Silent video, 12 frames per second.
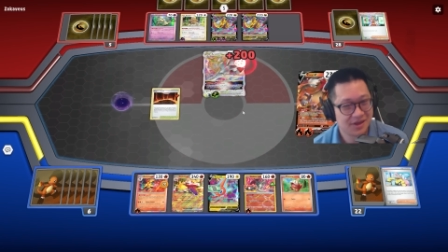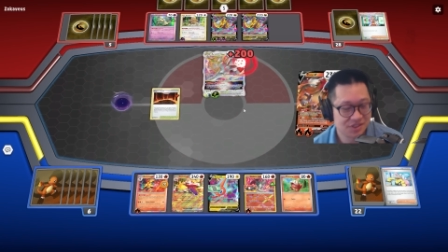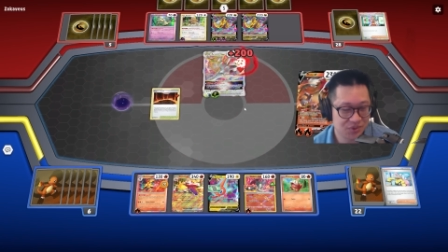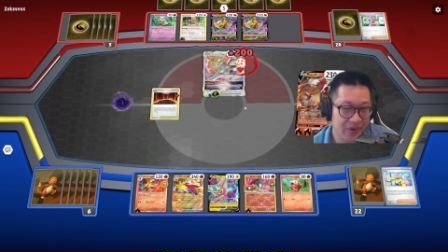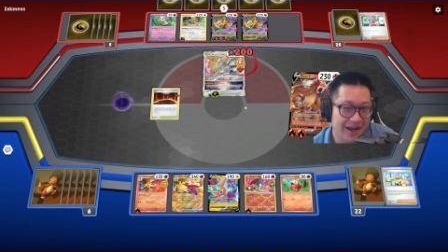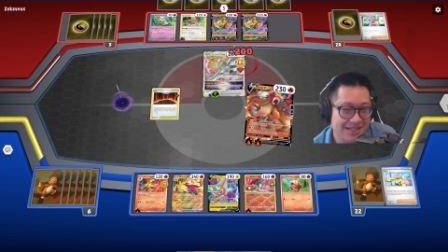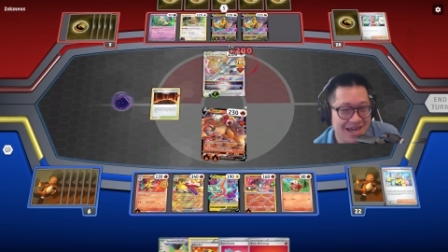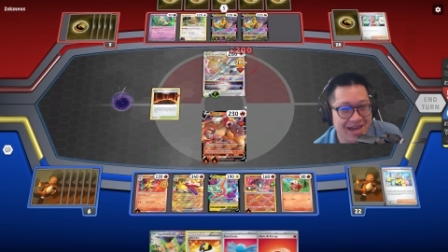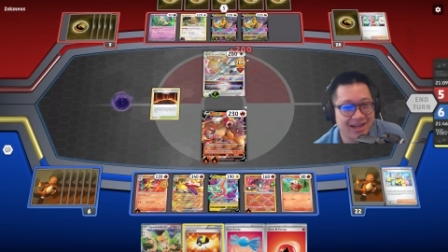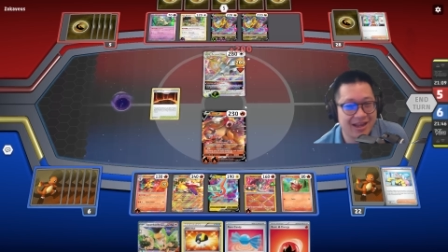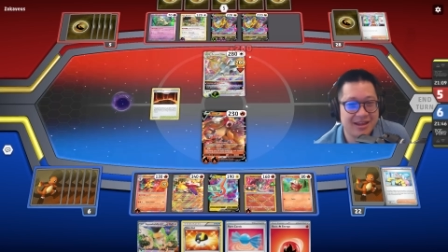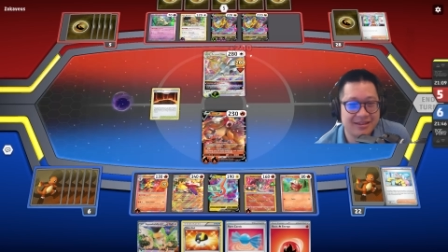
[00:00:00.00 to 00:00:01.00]
So we're going to
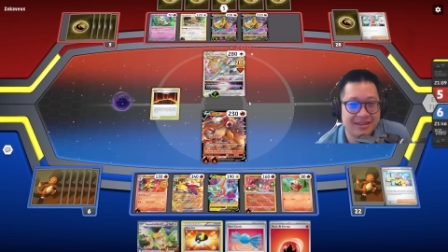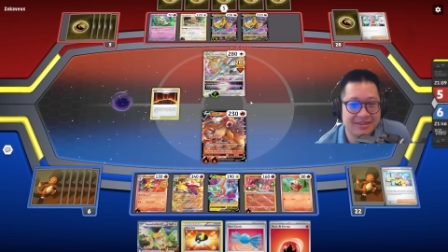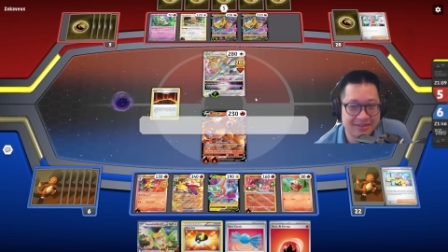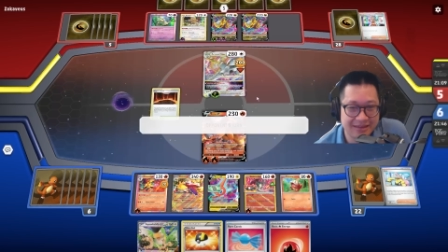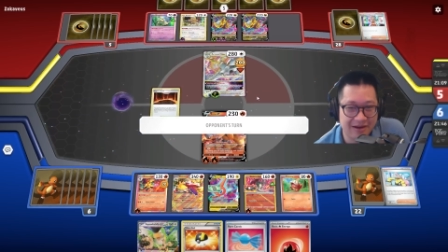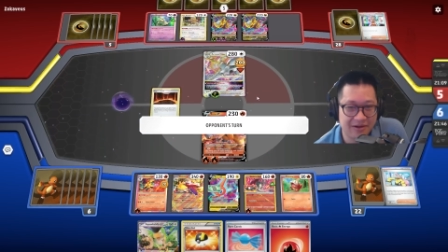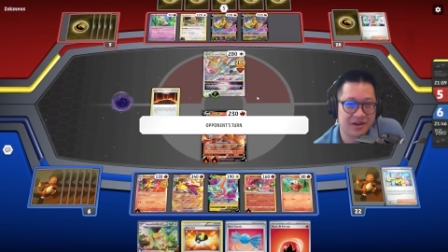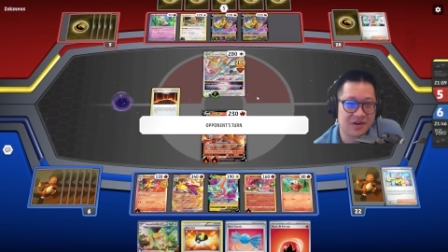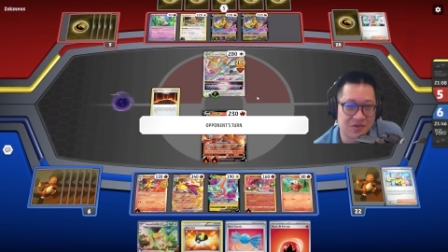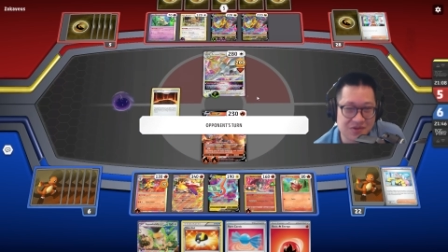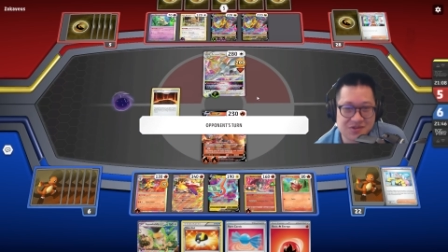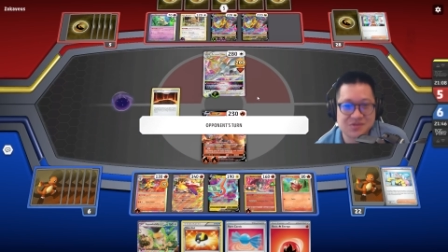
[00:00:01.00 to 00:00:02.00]
attack it, and down it
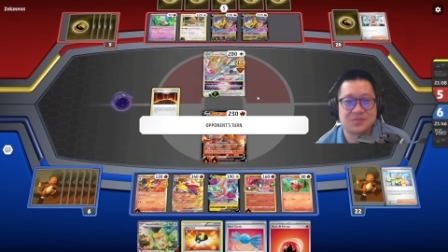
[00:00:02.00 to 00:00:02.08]
goes.